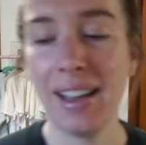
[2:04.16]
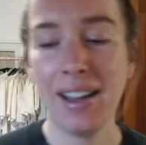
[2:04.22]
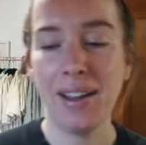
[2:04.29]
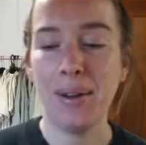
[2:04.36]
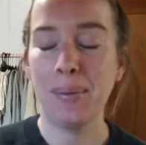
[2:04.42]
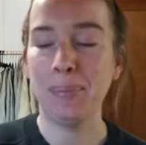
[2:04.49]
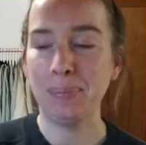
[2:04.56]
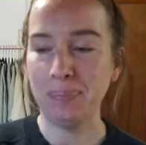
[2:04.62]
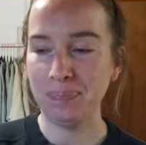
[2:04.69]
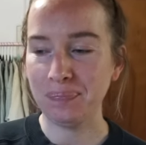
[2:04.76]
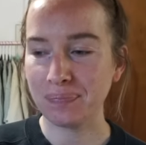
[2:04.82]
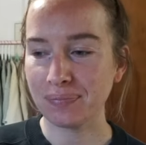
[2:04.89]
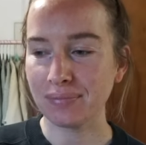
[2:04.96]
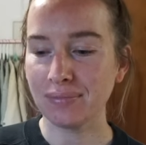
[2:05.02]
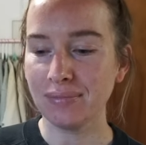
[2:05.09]
Um,
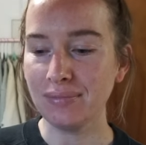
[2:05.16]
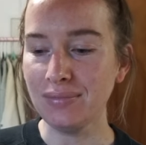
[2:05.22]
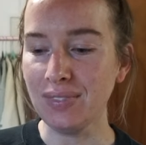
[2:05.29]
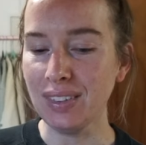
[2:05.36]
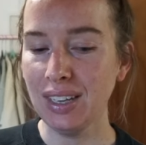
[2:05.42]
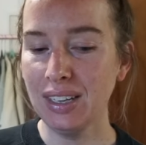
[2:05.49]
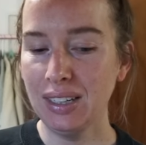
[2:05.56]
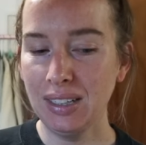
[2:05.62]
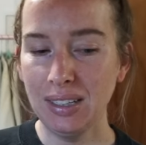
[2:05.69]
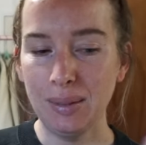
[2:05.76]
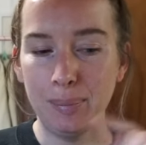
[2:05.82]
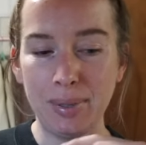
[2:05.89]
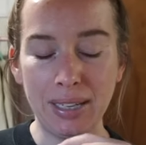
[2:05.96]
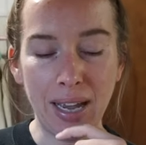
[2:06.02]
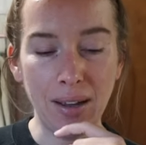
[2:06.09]

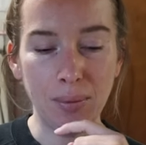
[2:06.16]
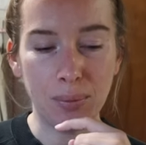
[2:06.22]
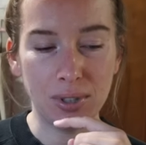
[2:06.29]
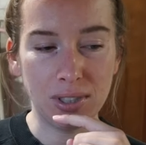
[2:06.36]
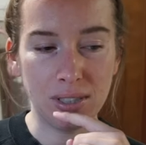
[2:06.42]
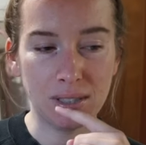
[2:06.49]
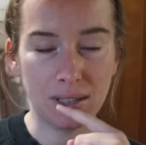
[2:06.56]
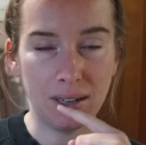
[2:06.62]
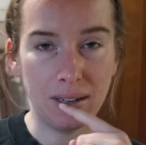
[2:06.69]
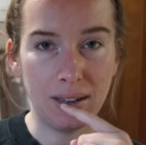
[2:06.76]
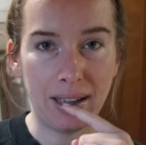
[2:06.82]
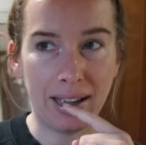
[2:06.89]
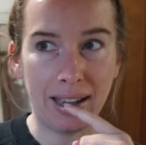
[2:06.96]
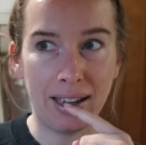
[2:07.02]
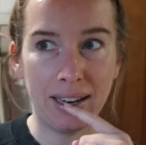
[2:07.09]
But yeah, we're just gonna
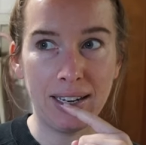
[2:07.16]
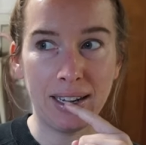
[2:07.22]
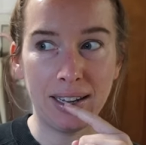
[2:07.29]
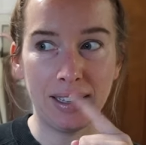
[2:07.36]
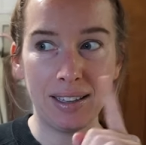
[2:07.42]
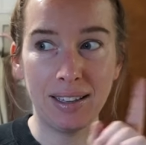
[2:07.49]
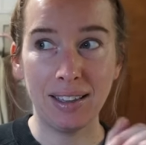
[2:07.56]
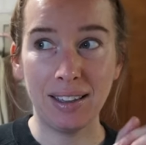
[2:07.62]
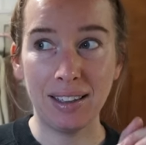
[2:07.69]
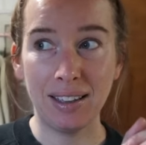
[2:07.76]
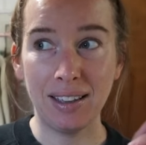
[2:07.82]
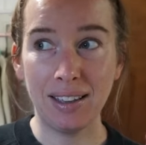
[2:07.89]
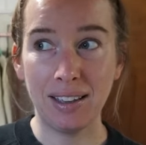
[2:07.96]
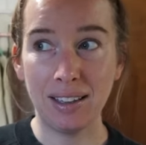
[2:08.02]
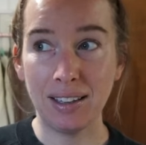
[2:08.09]
head
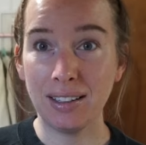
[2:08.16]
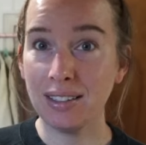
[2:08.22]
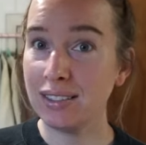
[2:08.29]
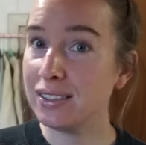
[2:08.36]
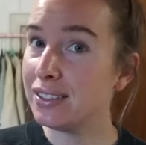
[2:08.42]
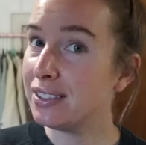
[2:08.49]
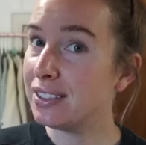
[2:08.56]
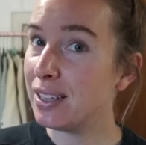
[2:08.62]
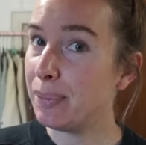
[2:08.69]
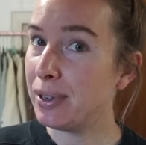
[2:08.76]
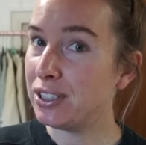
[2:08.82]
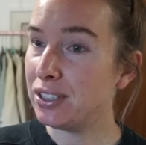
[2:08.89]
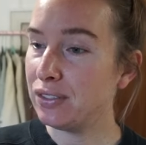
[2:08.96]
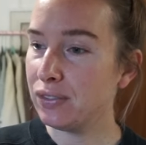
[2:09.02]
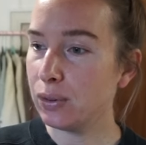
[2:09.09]
to
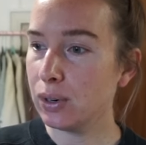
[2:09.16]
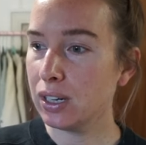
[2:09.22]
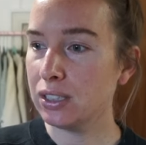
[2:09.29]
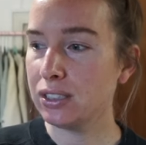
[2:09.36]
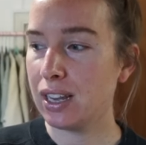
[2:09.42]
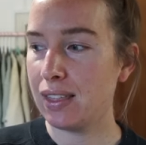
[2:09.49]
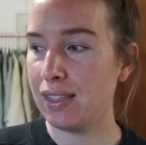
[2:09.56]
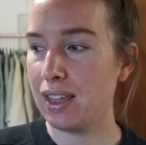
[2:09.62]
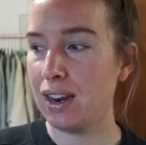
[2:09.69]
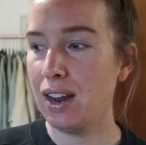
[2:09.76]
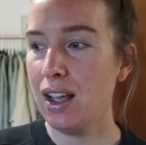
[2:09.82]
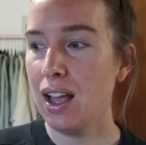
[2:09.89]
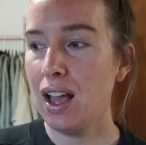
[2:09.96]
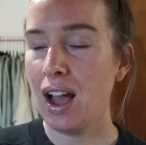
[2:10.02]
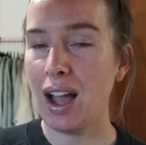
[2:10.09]
Pigeon Forge, and then
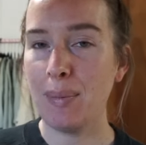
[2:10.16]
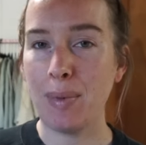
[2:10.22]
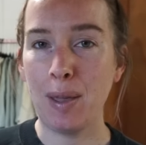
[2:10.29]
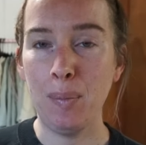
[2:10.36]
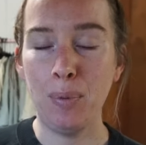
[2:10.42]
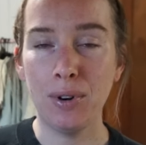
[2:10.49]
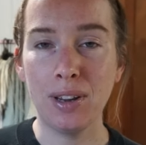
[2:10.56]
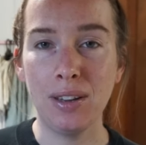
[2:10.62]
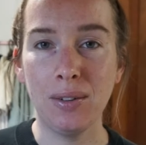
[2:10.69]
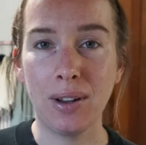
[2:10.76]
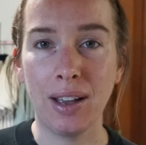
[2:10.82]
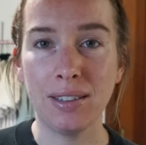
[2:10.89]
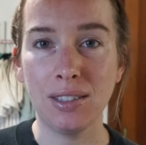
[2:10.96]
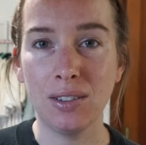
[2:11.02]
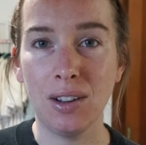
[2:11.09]
I may bring you
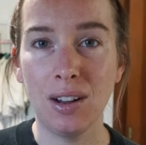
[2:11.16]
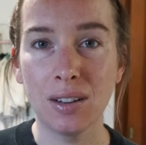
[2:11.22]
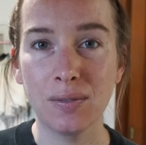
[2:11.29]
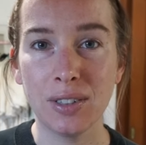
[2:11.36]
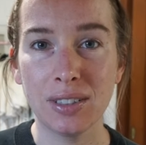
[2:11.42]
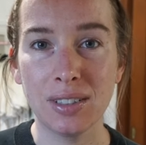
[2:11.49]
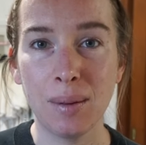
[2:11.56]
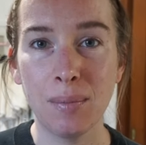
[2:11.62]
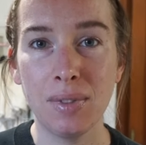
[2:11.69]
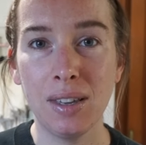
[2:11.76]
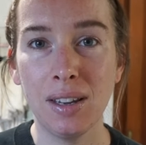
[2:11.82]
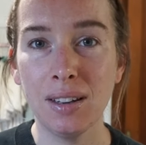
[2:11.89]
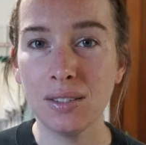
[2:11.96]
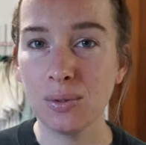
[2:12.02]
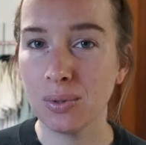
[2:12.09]
guys along for some
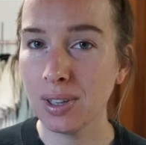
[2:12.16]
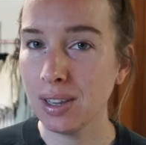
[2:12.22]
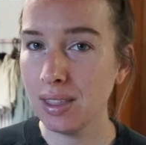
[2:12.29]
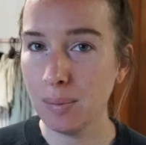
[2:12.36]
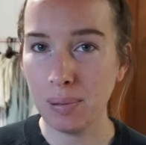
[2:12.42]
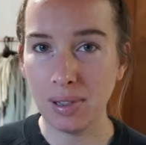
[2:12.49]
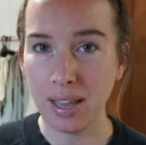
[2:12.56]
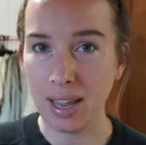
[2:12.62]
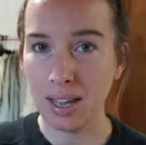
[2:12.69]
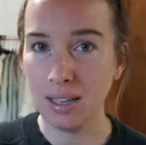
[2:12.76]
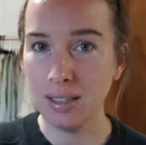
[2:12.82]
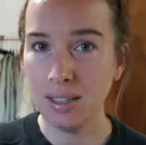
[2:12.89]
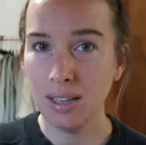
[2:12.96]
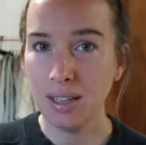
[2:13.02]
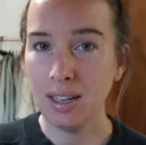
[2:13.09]
things. Really the
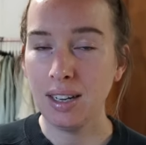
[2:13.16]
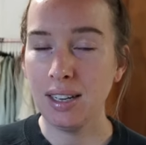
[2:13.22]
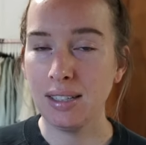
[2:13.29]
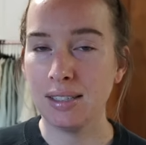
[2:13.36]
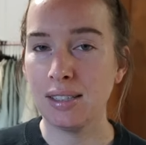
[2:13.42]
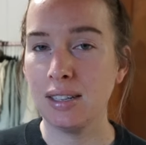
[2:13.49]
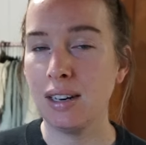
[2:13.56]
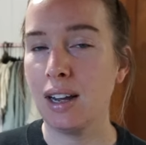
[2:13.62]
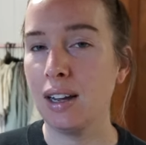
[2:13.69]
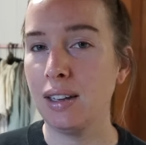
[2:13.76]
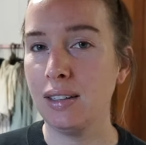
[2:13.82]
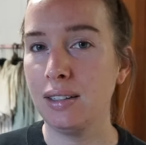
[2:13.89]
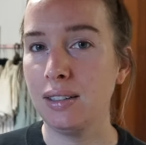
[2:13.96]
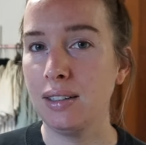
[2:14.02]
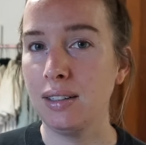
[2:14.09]
plan is to not
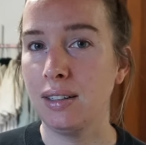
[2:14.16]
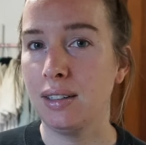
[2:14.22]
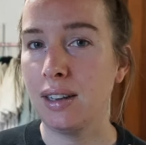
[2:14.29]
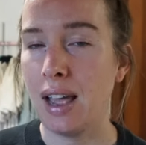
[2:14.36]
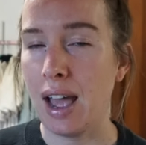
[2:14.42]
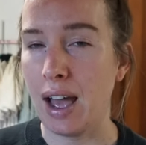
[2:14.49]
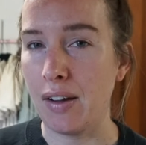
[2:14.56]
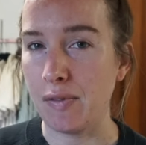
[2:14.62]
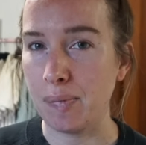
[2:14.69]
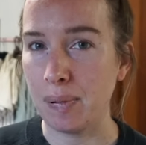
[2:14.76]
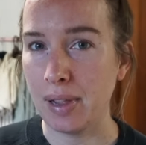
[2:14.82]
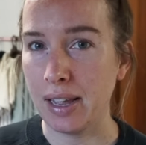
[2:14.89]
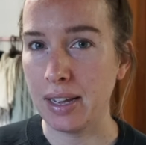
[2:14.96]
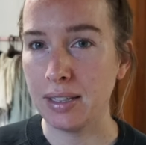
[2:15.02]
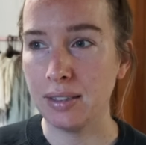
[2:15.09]
have
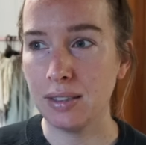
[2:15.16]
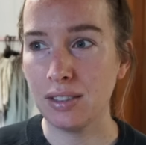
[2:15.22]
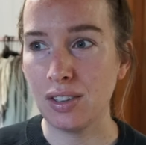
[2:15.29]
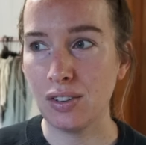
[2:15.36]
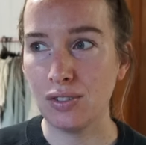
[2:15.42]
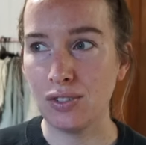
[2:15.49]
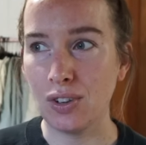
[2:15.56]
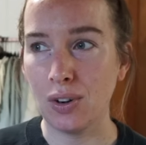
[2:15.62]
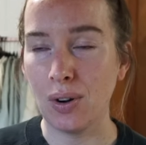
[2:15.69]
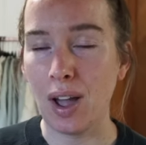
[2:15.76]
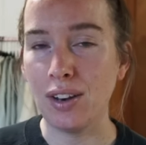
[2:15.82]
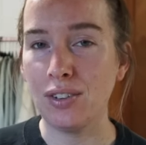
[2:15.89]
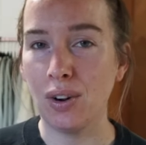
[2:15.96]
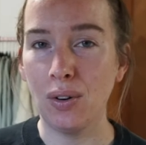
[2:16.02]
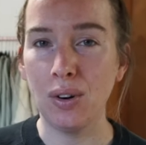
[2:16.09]
plans. So I
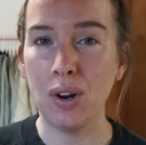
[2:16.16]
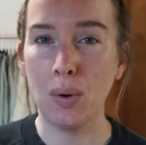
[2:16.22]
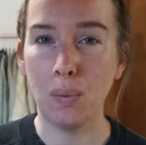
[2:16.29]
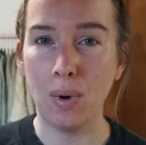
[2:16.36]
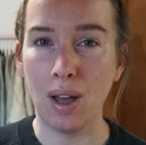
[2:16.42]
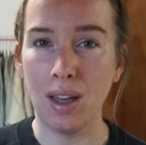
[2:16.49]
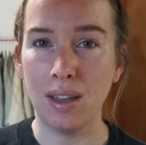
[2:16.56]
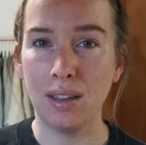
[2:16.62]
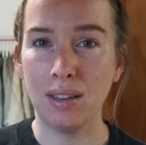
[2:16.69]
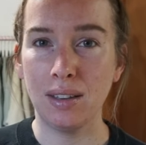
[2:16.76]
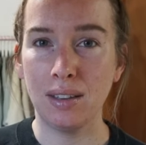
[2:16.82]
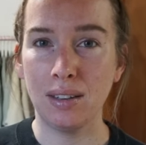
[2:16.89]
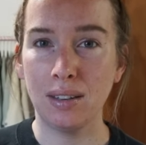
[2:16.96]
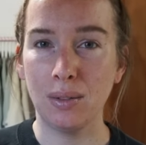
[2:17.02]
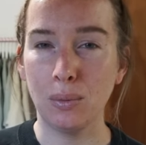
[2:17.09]
don't know what
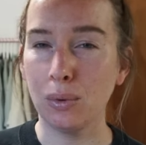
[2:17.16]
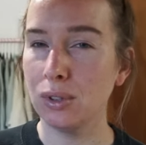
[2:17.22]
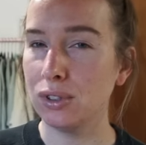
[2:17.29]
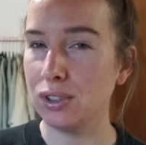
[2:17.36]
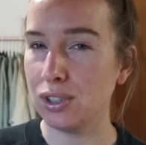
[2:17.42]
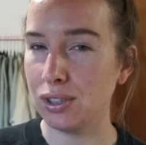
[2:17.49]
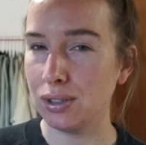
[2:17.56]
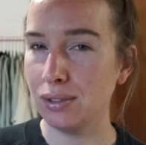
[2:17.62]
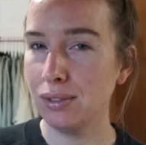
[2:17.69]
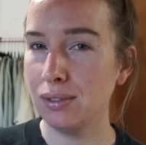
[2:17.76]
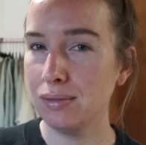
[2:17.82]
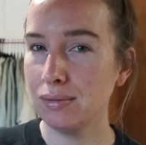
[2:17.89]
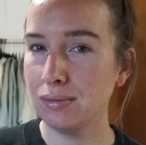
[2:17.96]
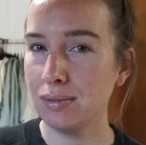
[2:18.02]
we'll do.